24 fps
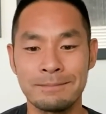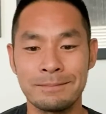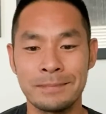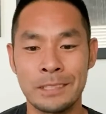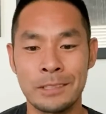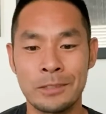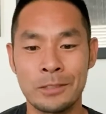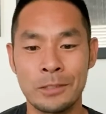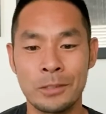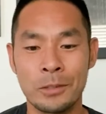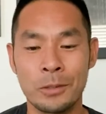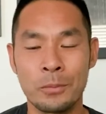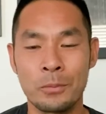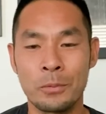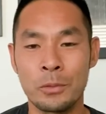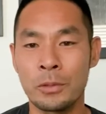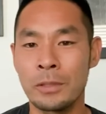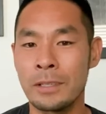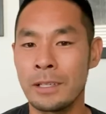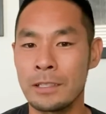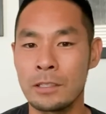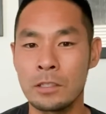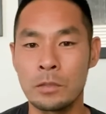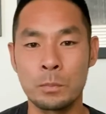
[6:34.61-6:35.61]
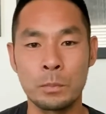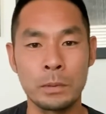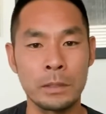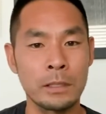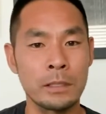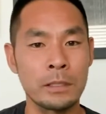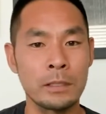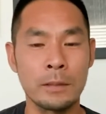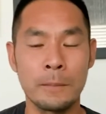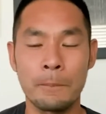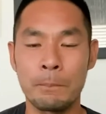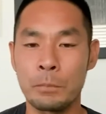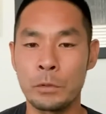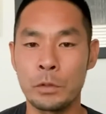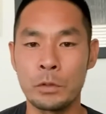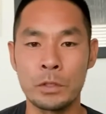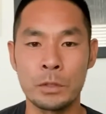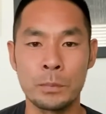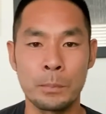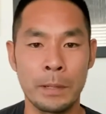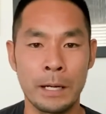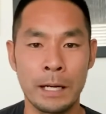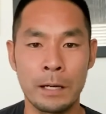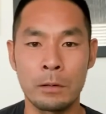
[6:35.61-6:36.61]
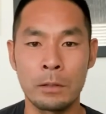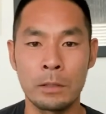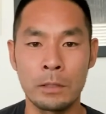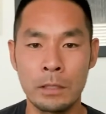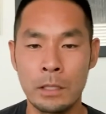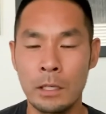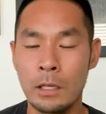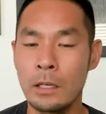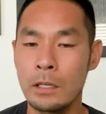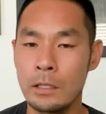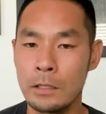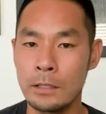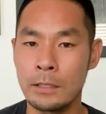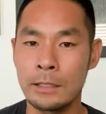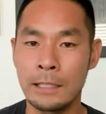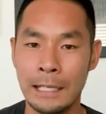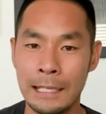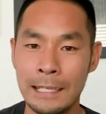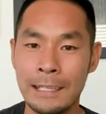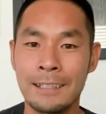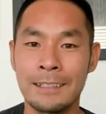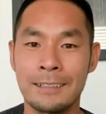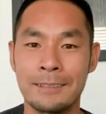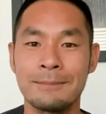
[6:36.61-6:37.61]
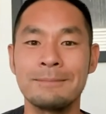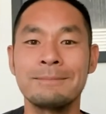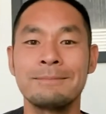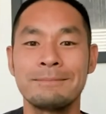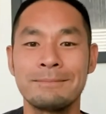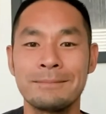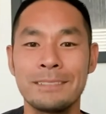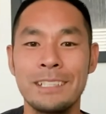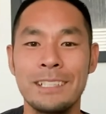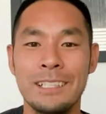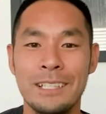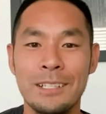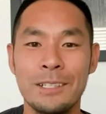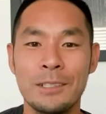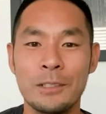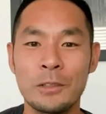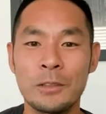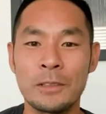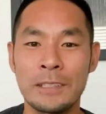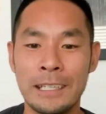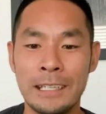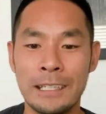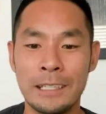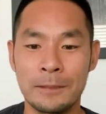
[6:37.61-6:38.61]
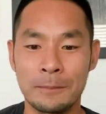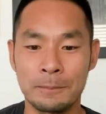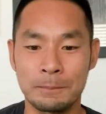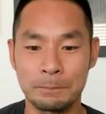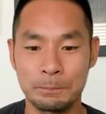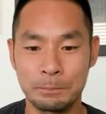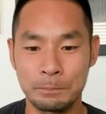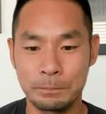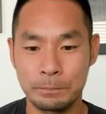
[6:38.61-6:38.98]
And so through God's Spirit, through His power, you can you can.